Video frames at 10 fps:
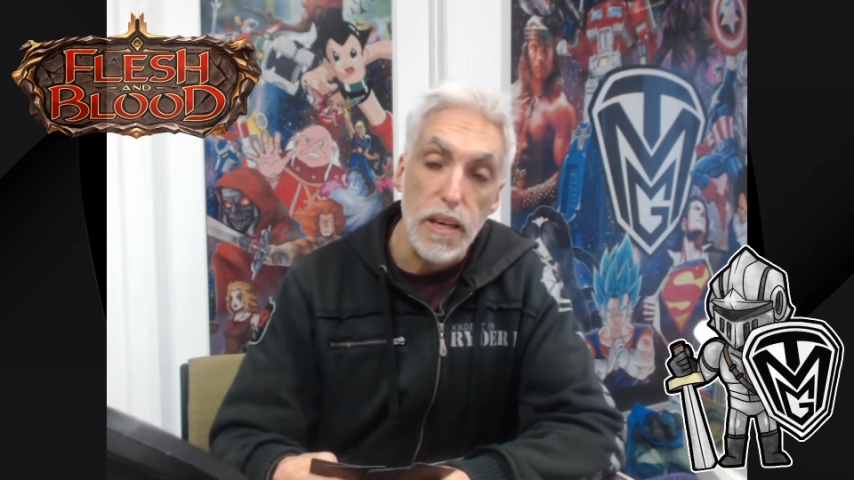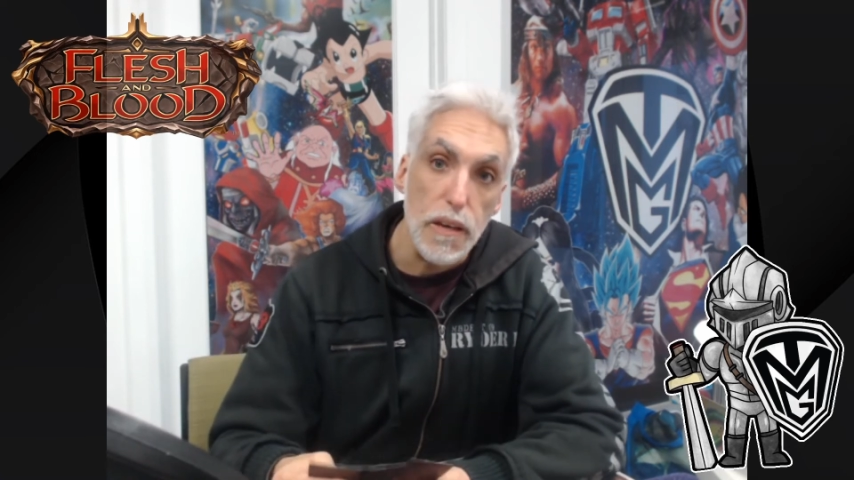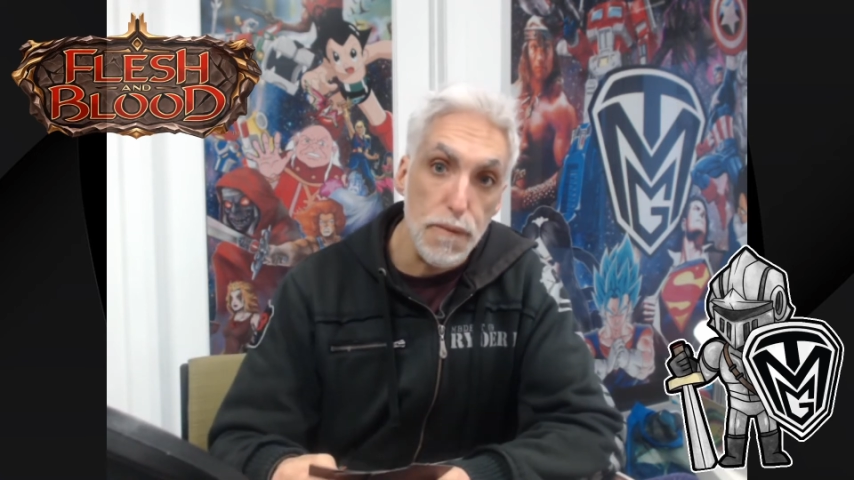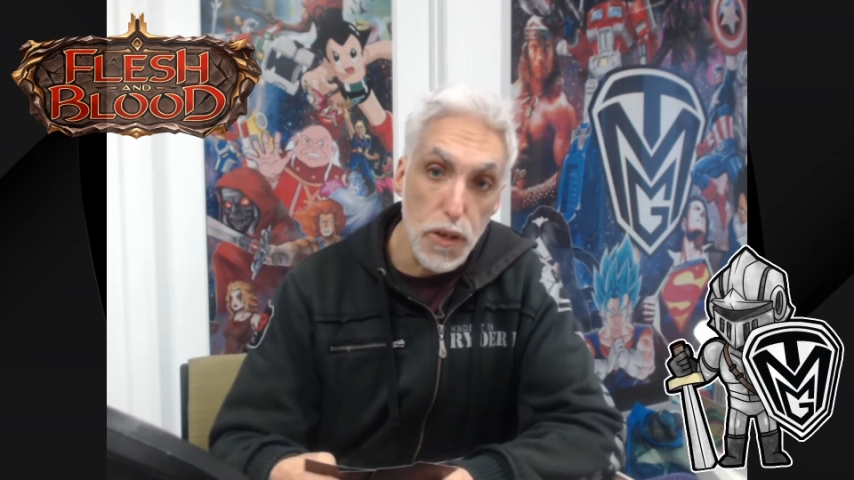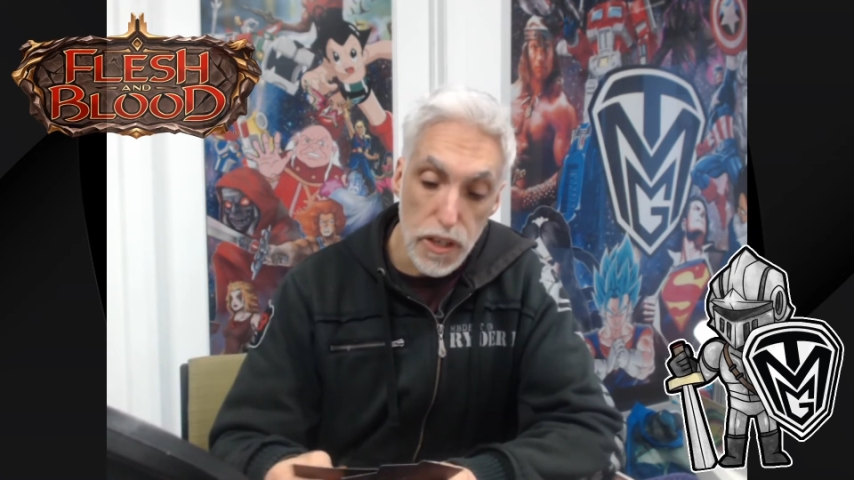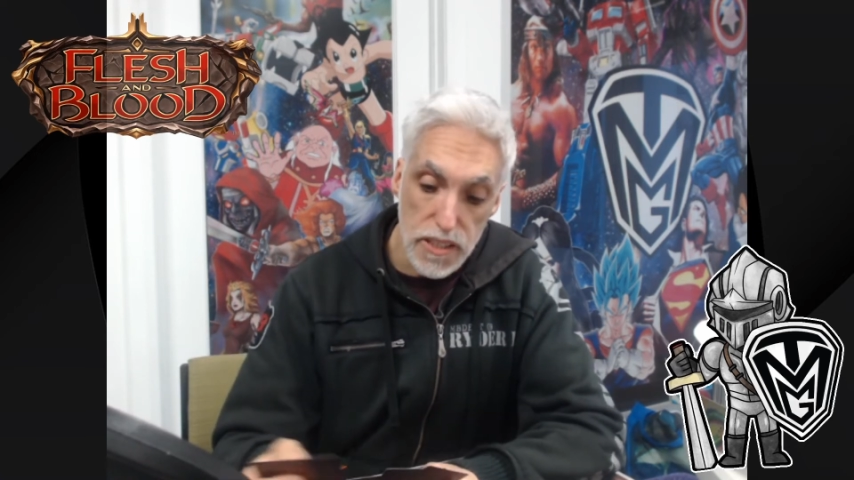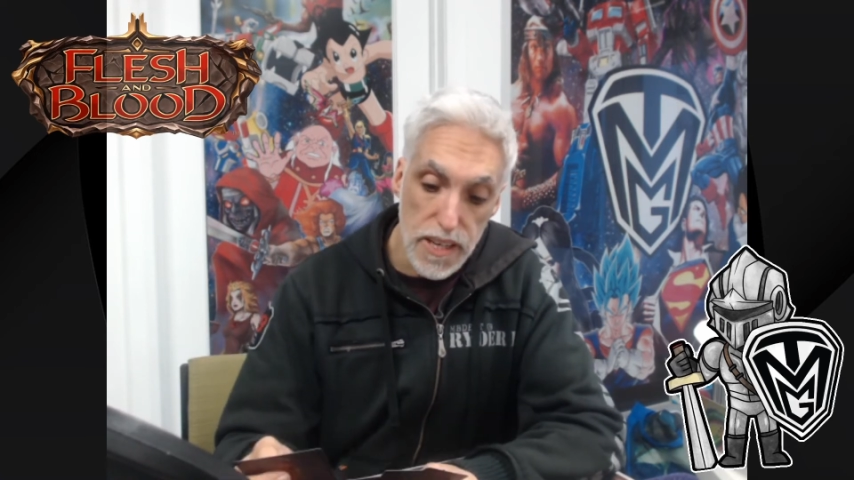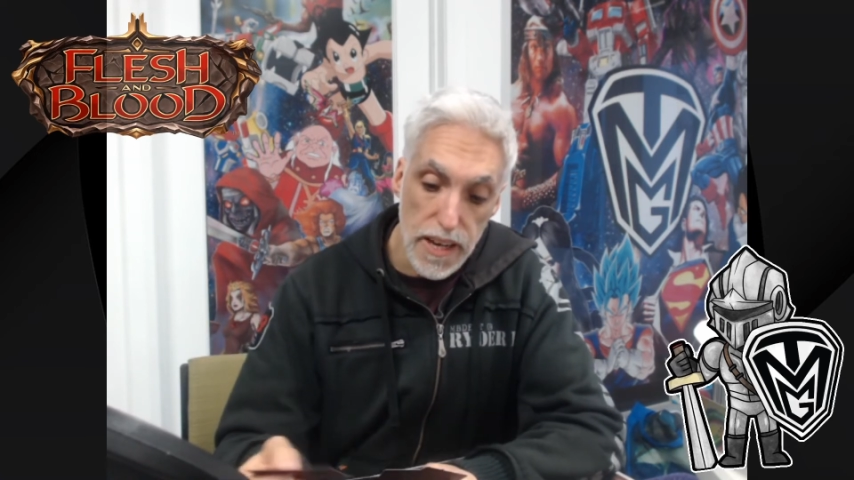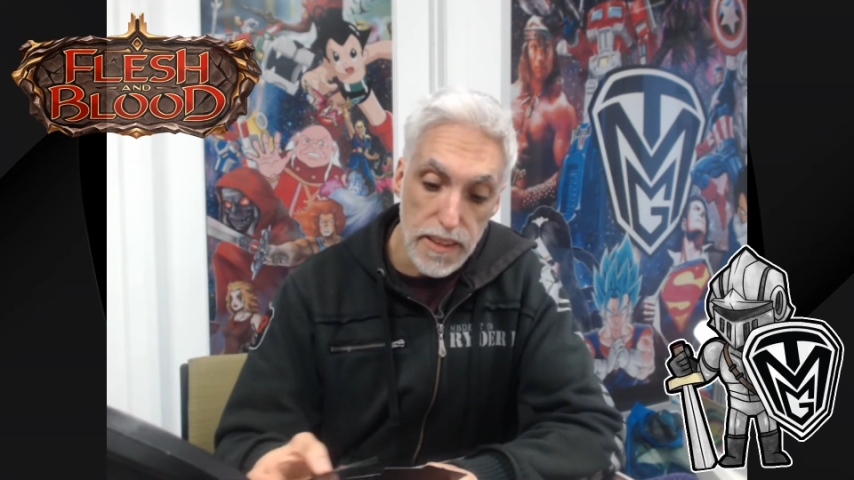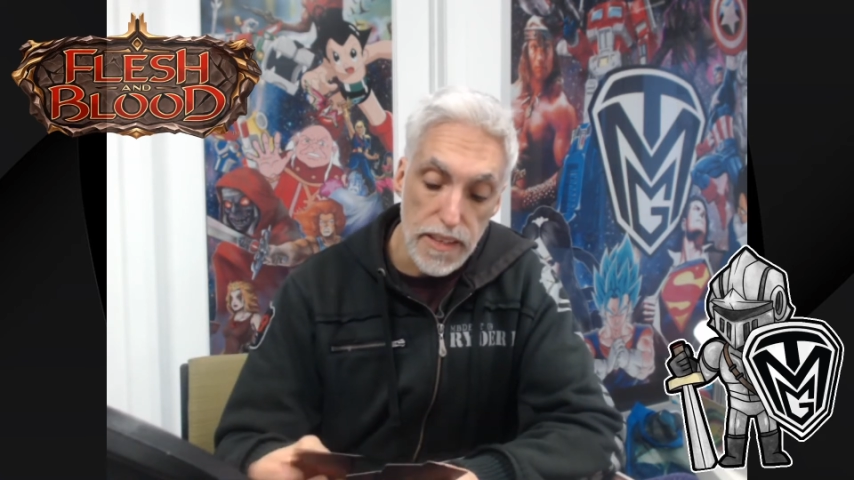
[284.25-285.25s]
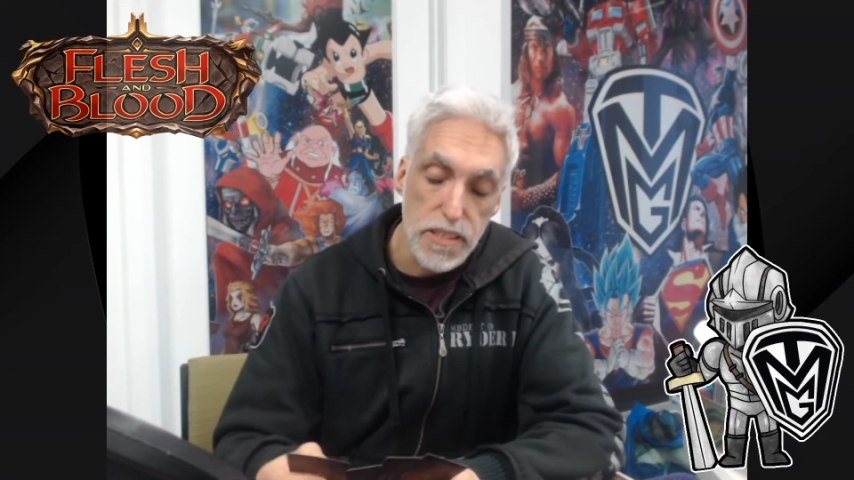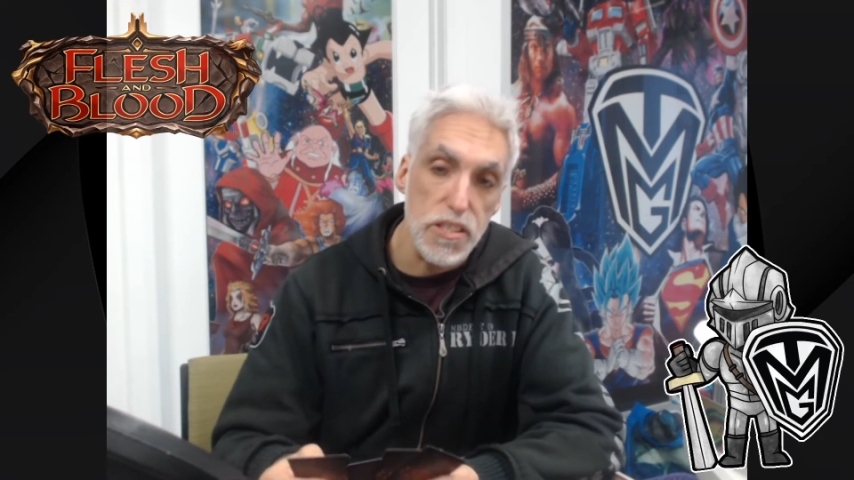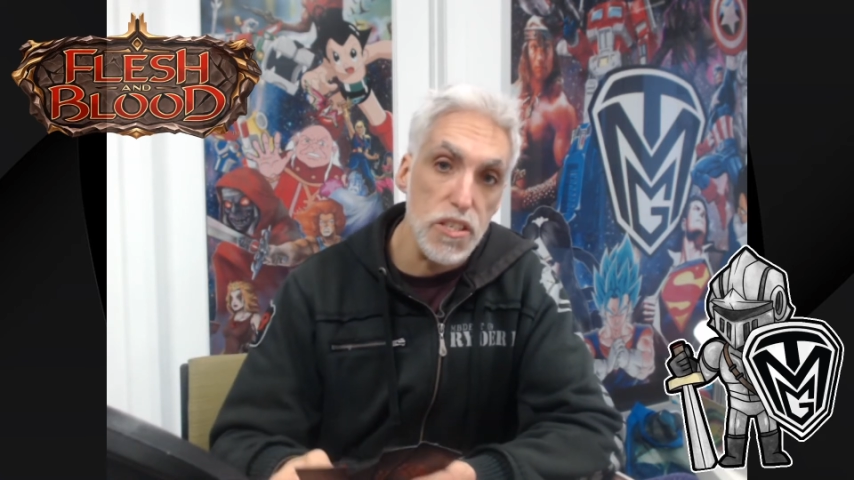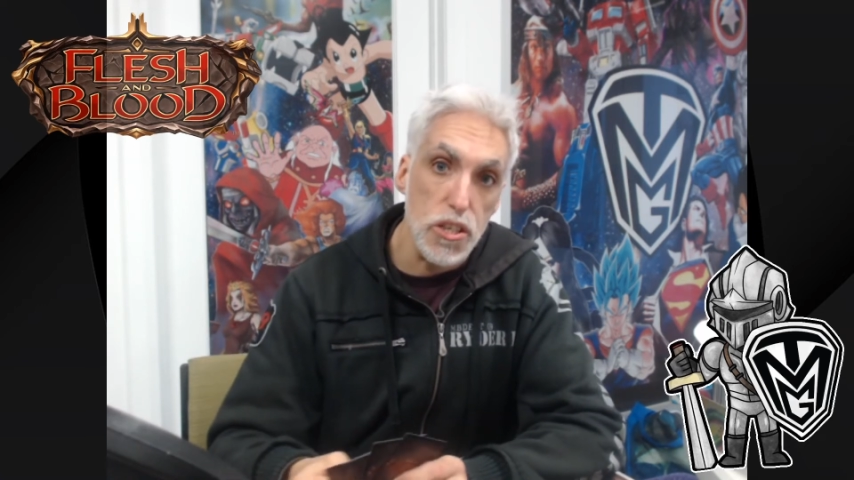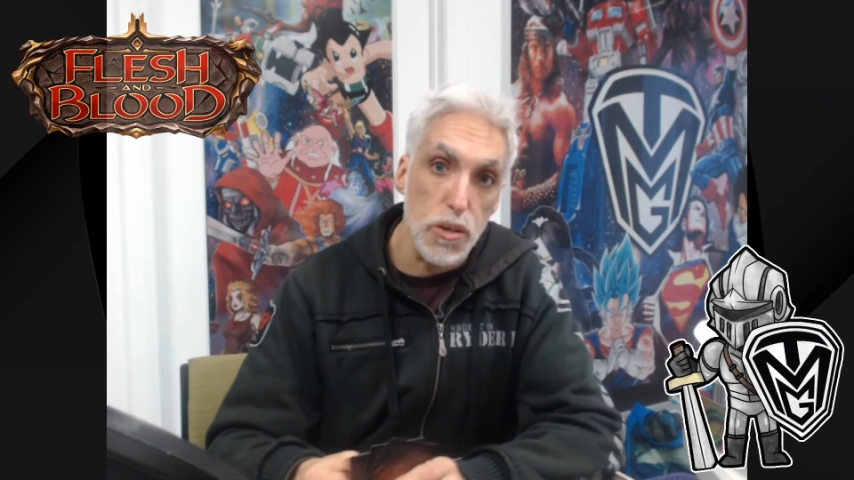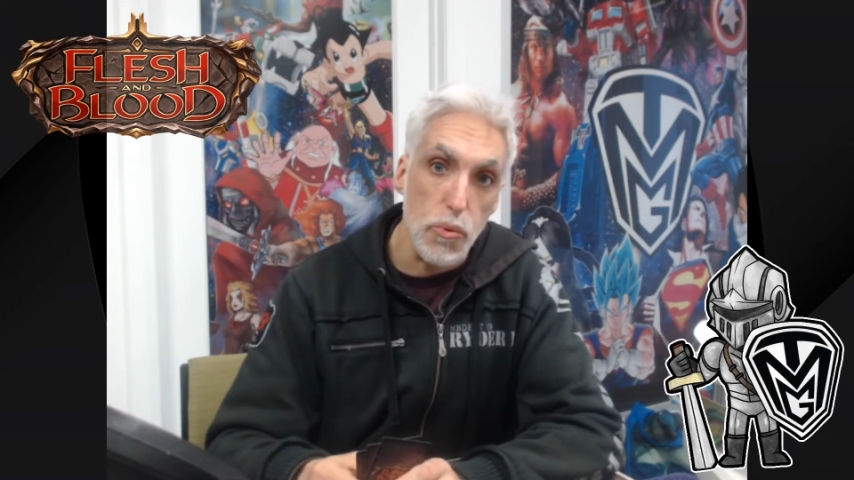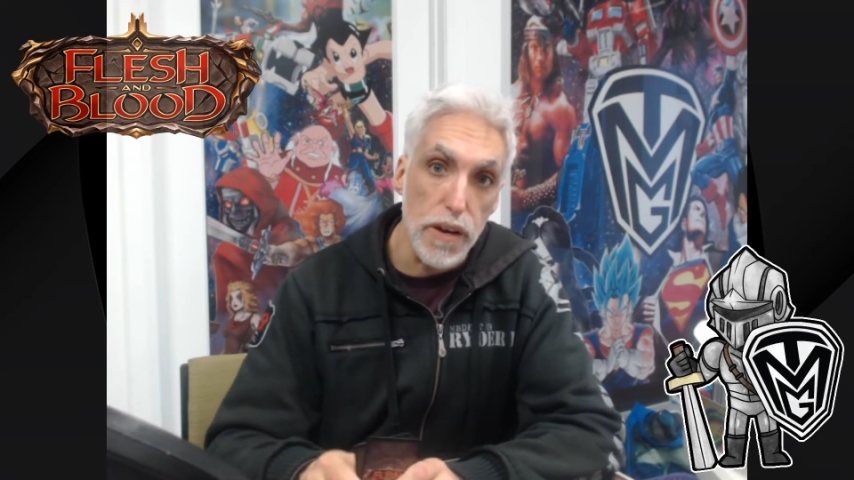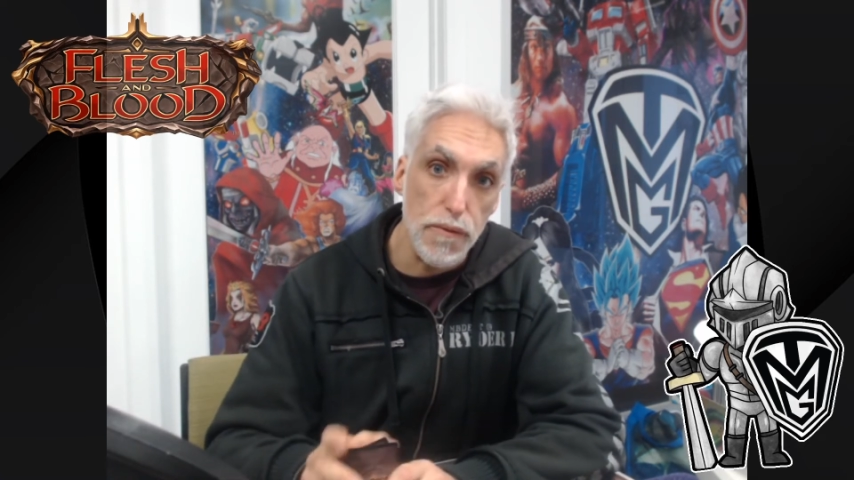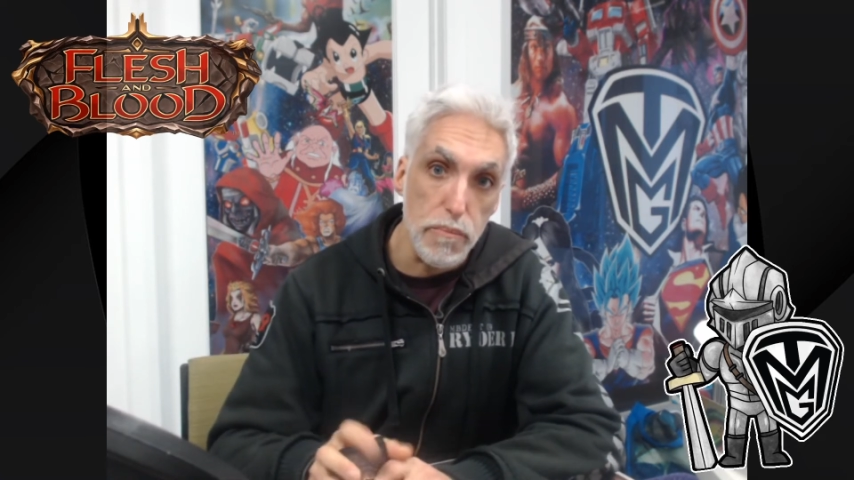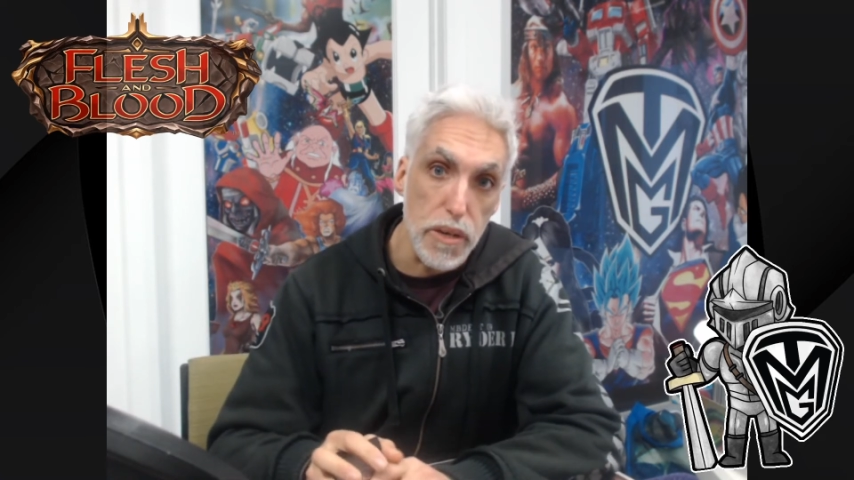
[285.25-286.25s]
if you're going to take that decision
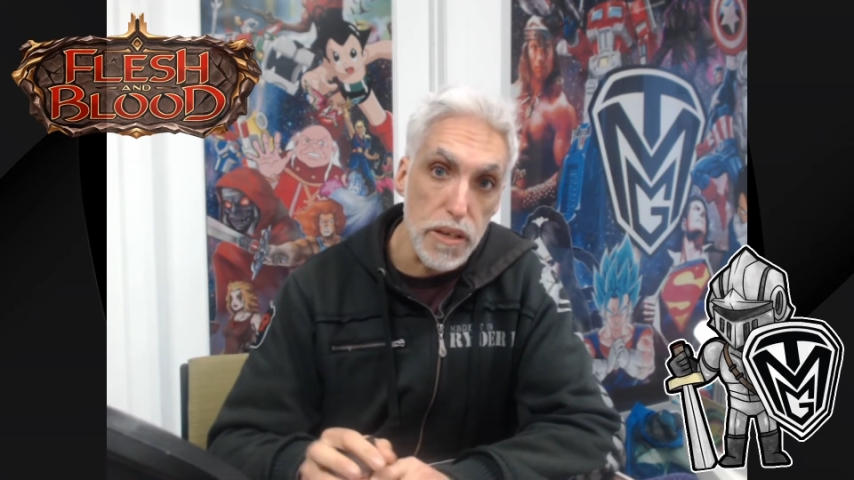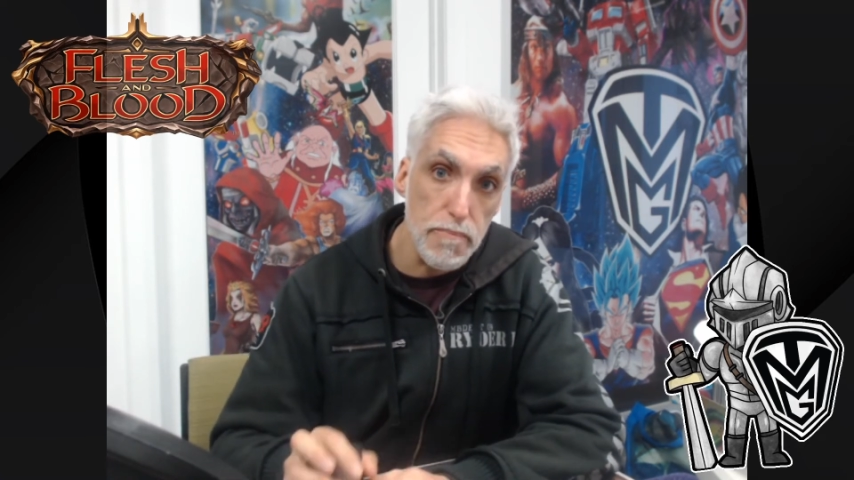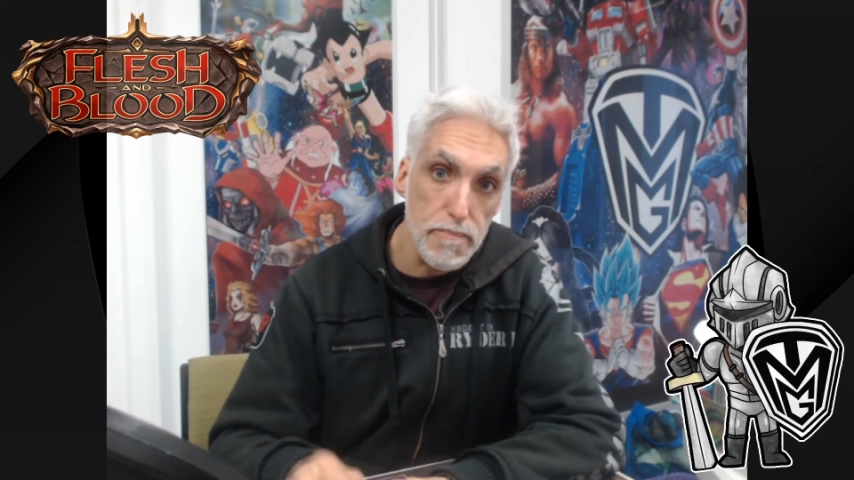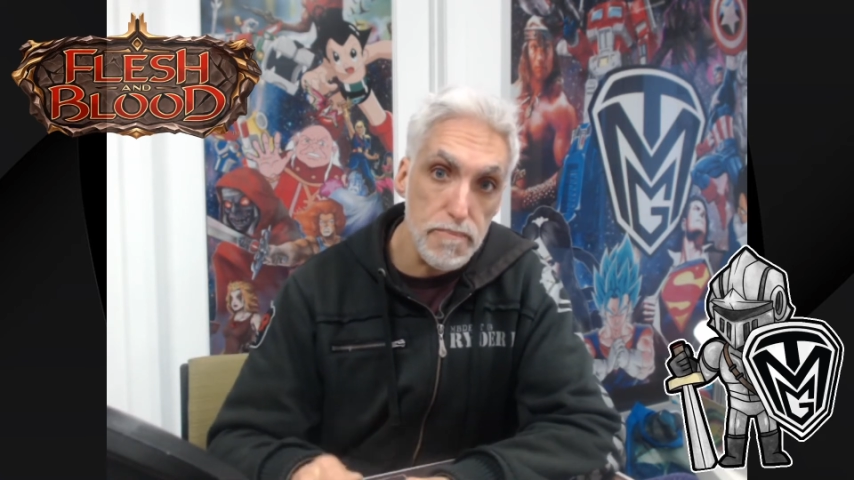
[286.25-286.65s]
away from me.